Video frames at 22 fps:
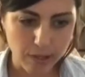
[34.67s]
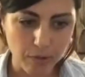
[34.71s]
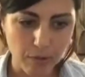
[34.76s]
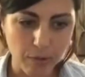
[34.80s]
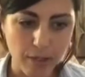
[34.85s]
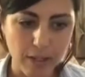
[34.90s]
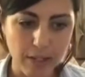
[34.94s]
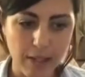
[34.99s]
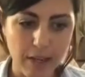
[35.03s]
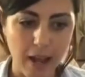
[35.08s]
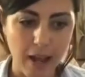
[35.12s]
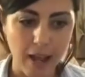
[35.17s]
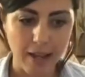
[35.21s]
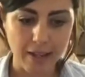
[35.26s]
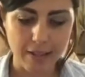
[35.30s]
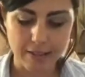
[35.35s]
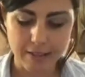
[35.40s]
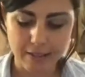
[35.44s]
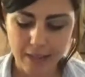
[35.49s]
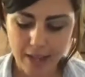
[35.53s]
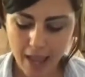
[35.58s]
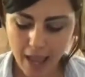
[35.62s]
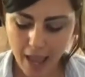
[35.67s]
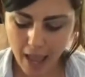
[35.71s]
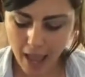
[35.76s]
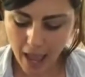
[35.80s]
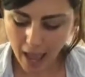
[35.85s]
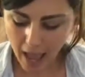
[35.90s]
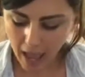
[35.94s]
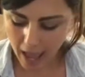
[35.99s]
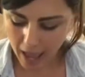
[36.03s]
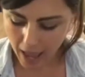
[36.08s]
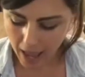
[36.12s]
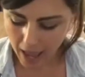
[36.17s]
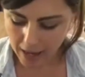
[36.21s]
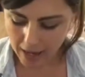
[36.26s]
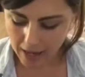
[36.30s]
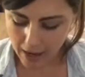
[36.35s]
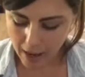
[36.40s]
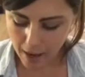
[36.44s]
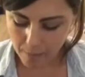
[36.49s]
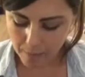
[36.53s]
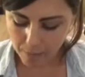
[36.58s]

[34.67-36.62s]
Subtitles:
really nice. And